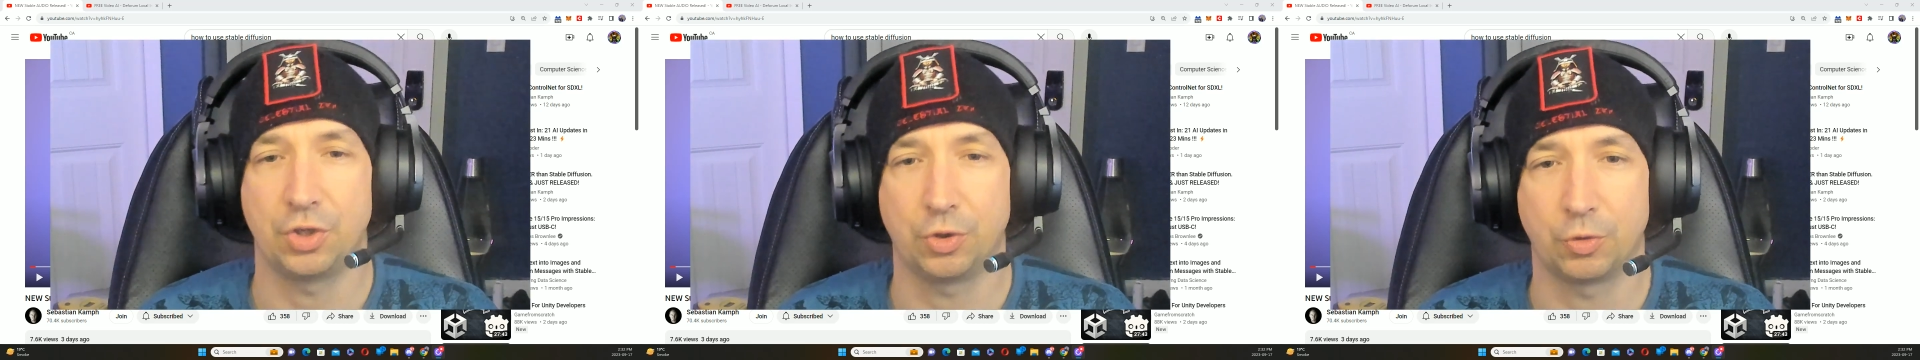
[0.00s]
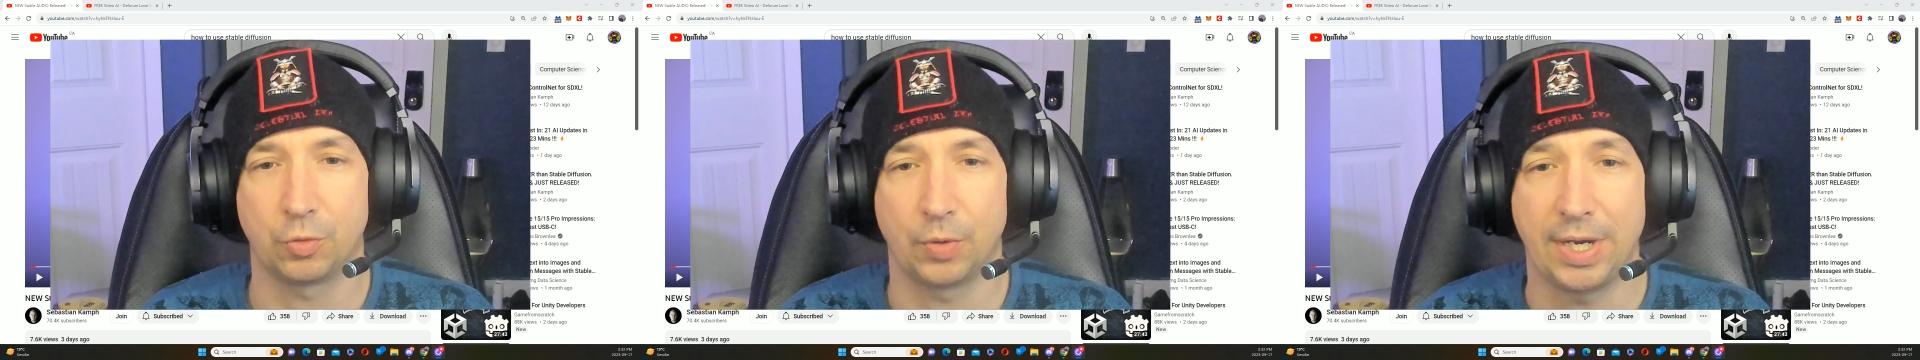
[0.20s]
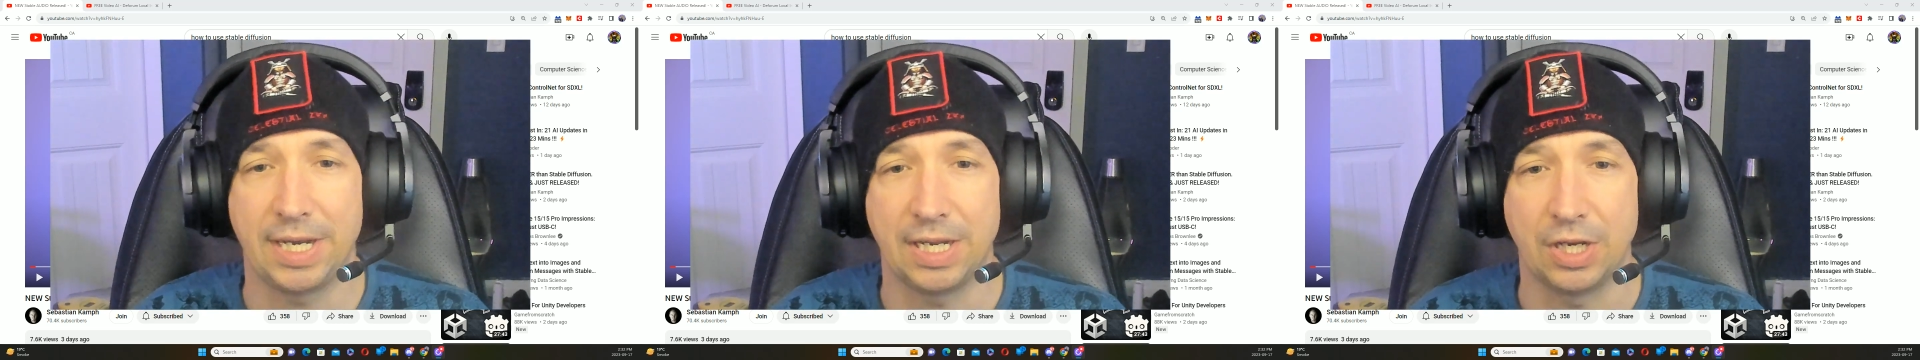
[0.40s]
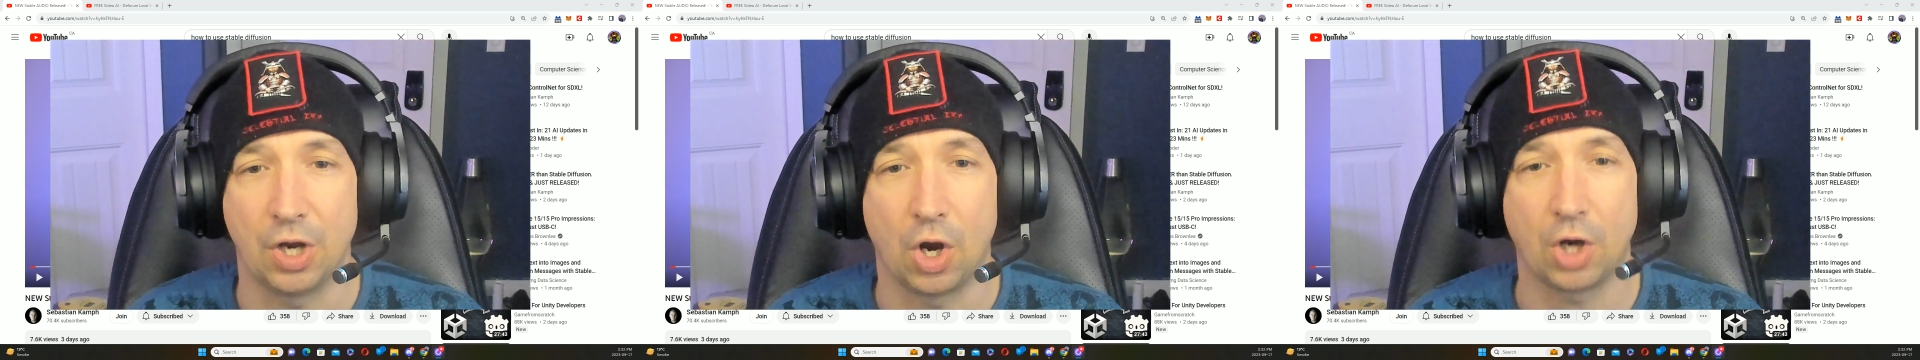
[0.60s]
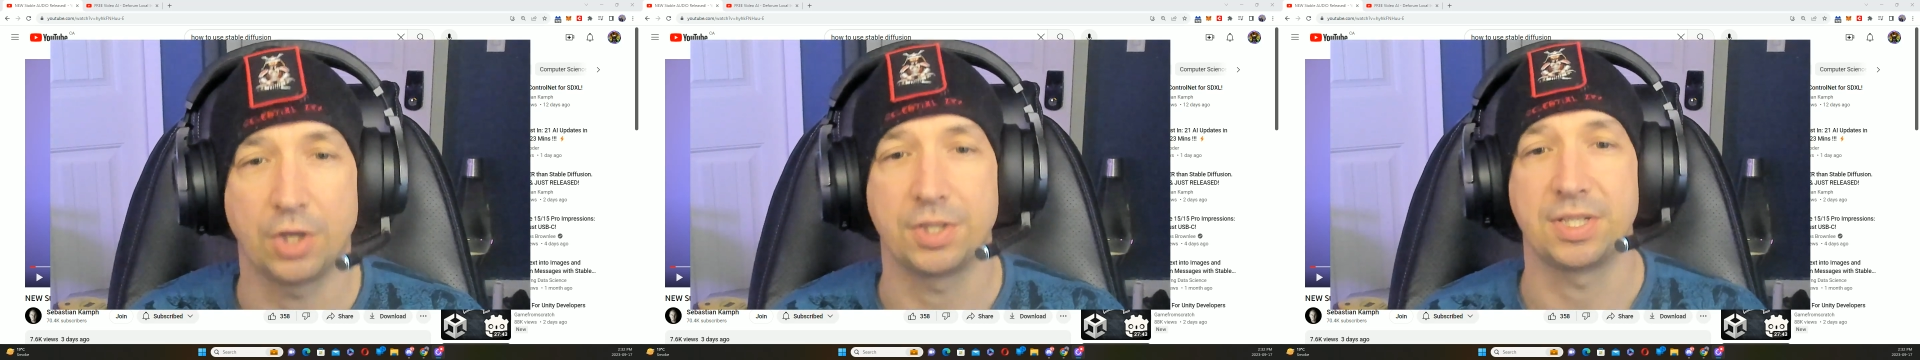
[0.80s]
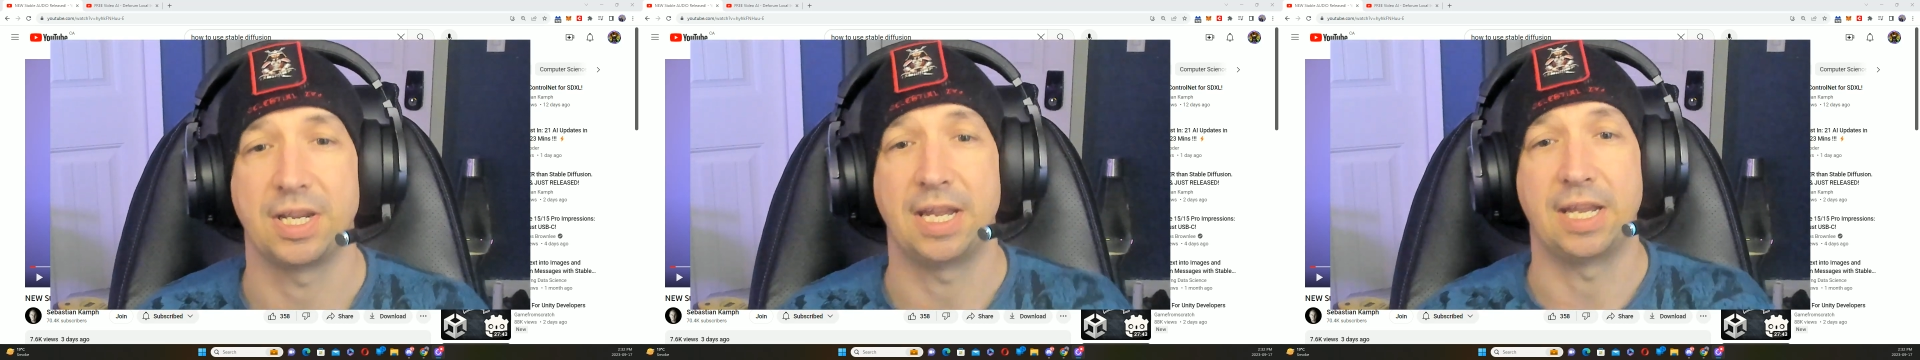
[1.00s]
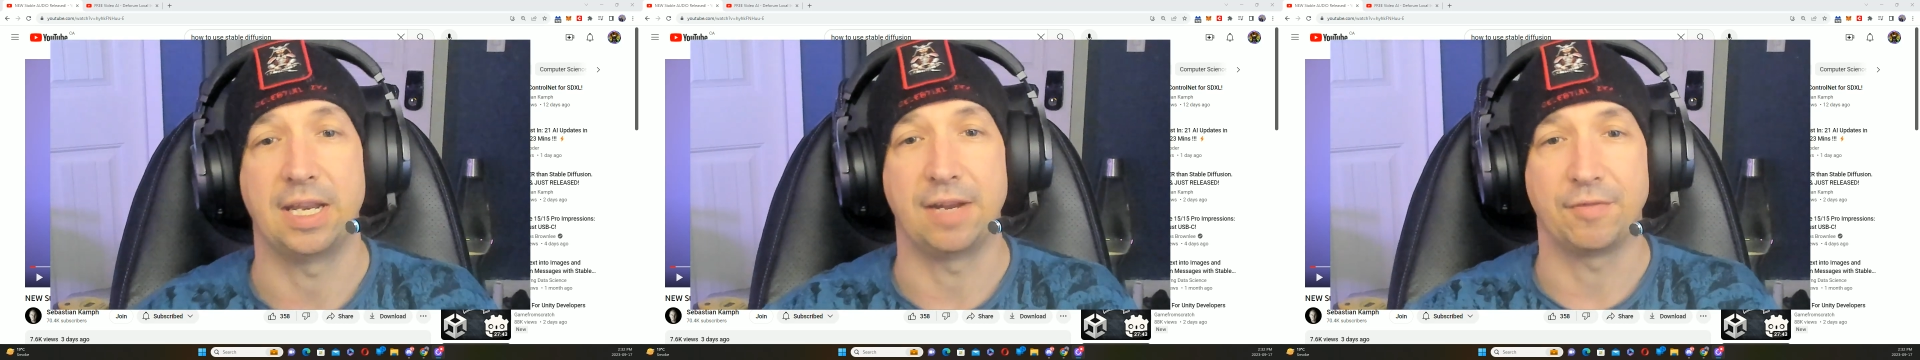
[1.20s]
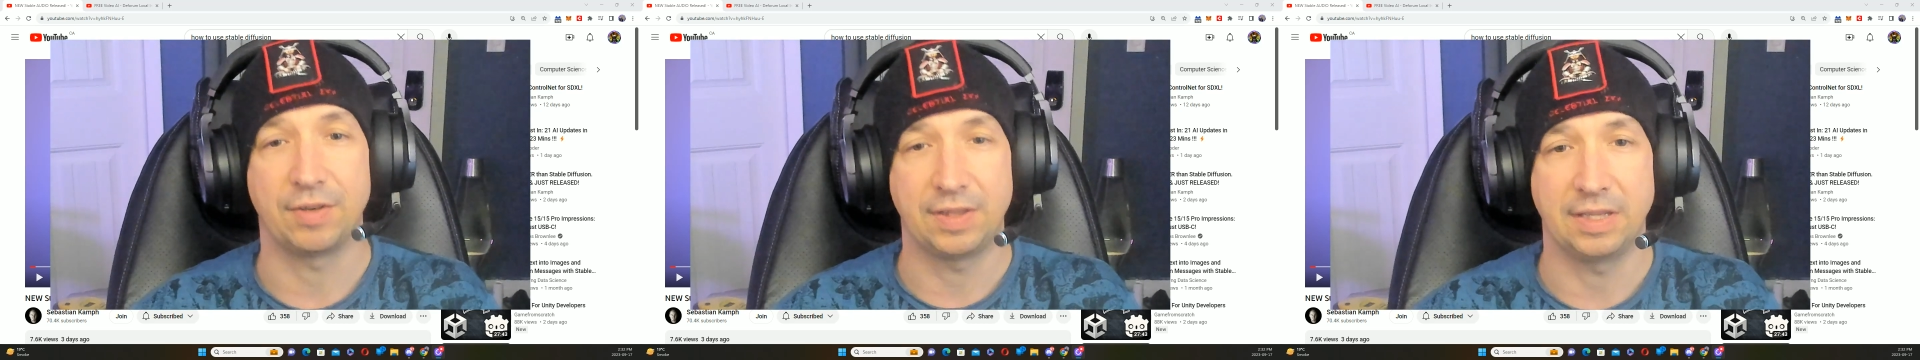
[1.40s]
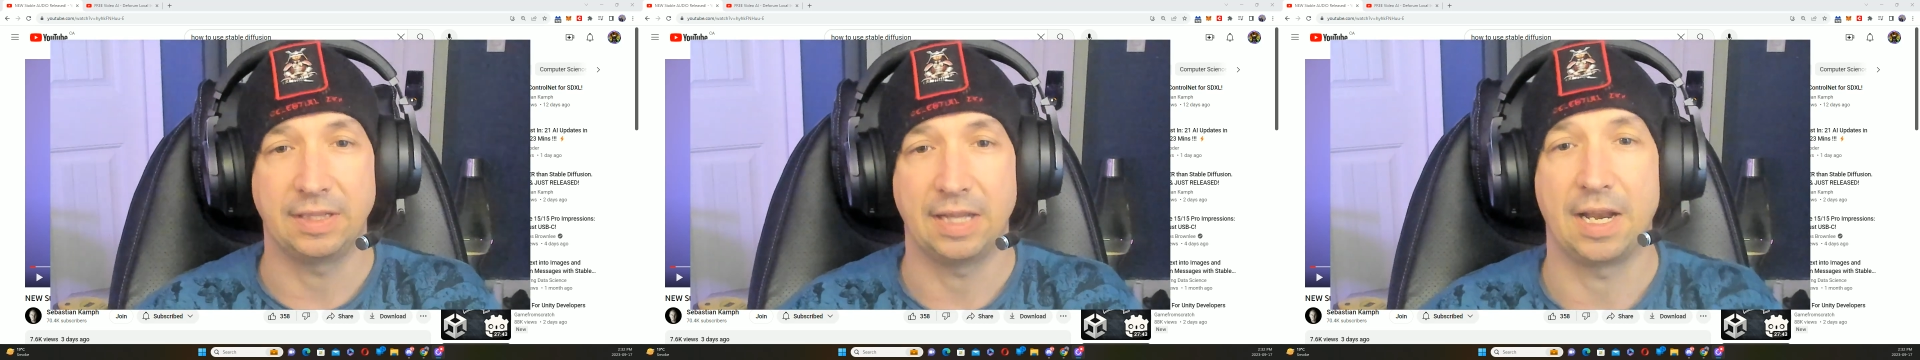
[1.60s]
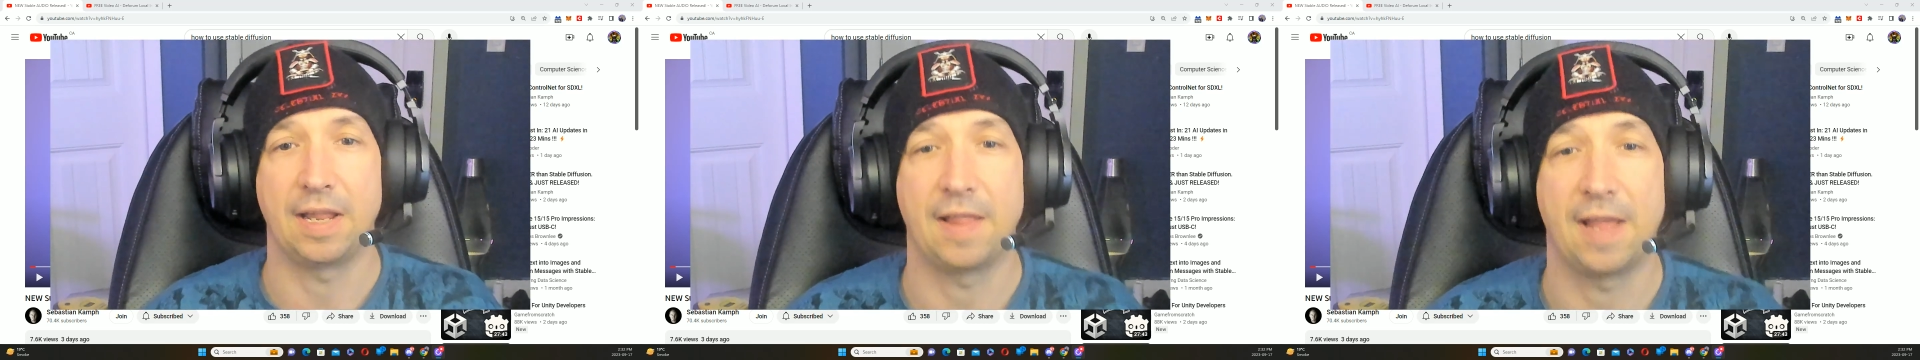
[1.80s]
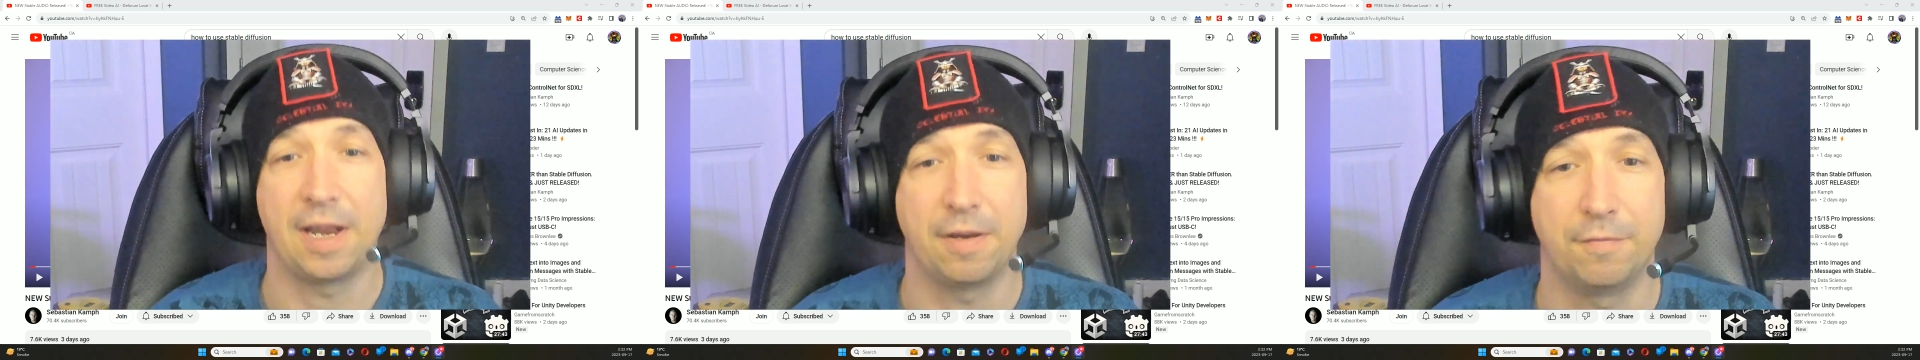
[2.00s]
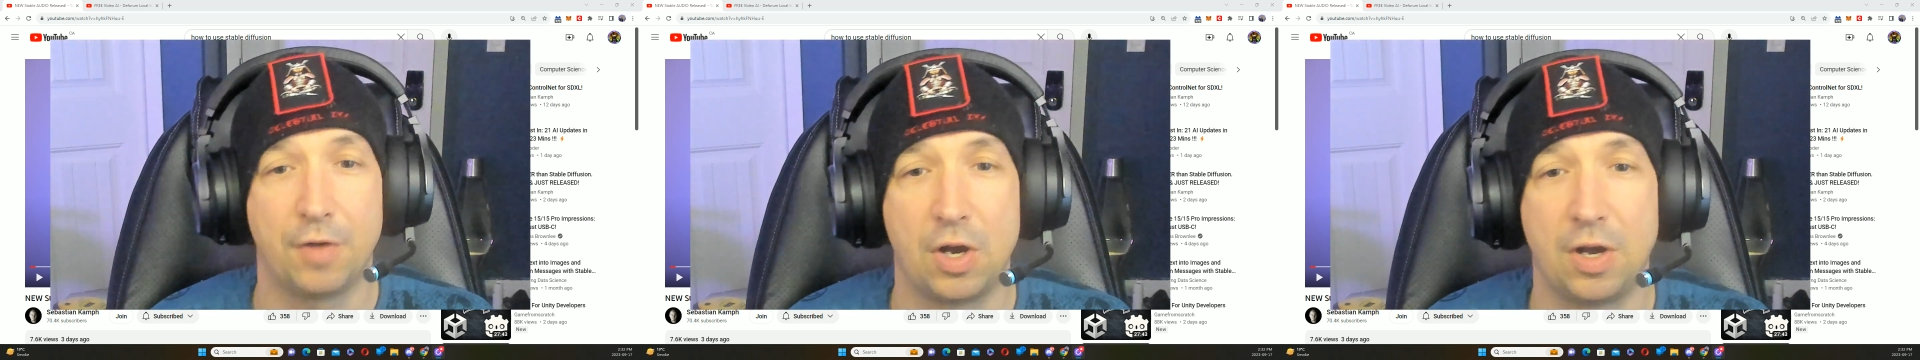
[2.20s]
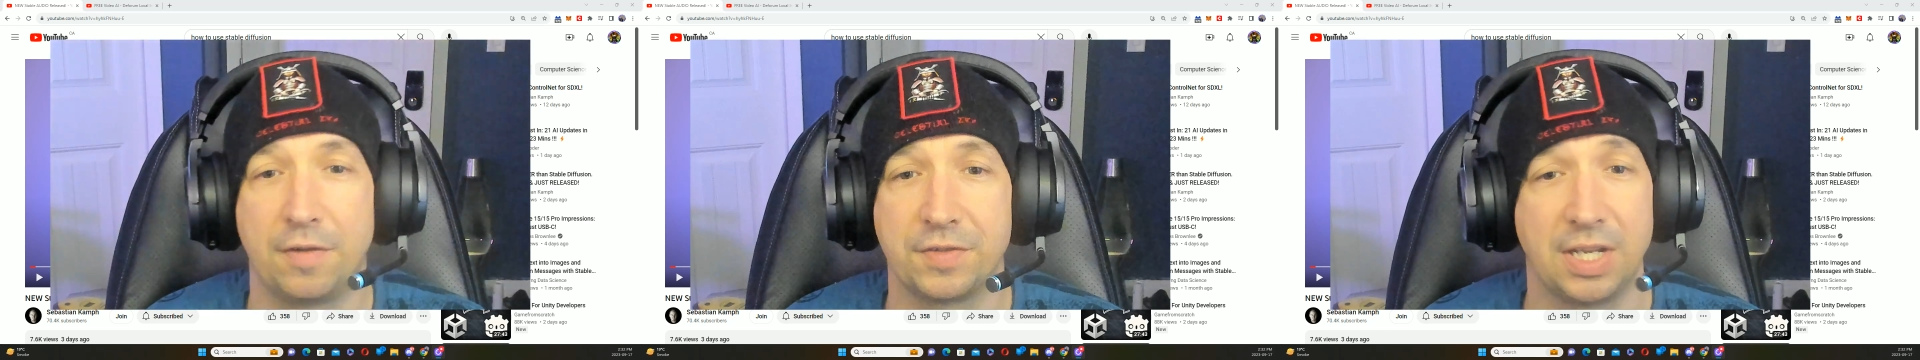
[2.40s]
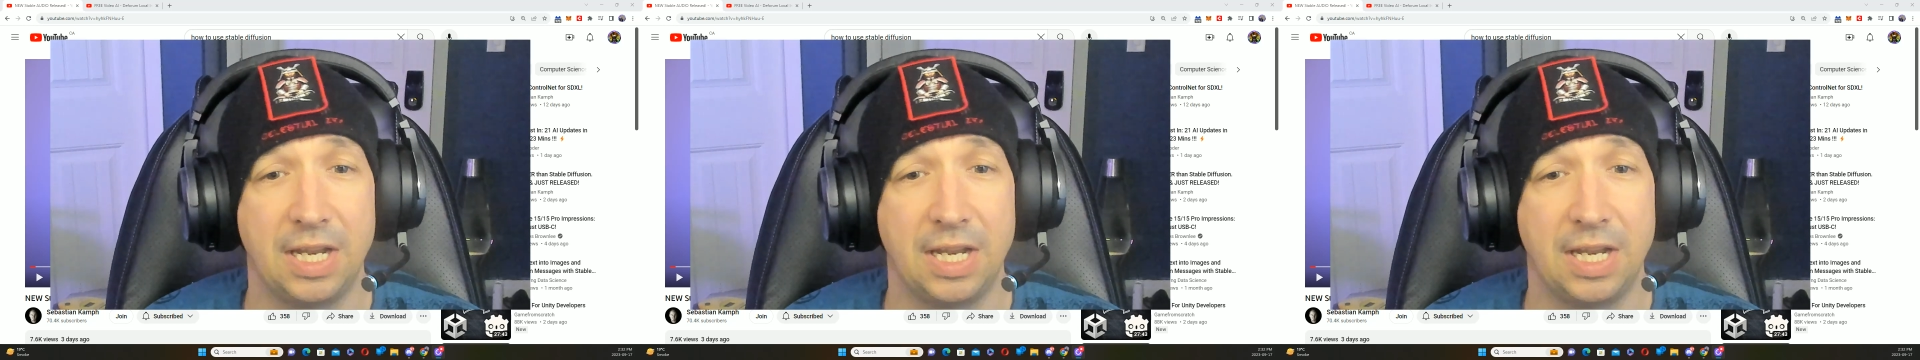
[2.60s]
creating art and everything that involves.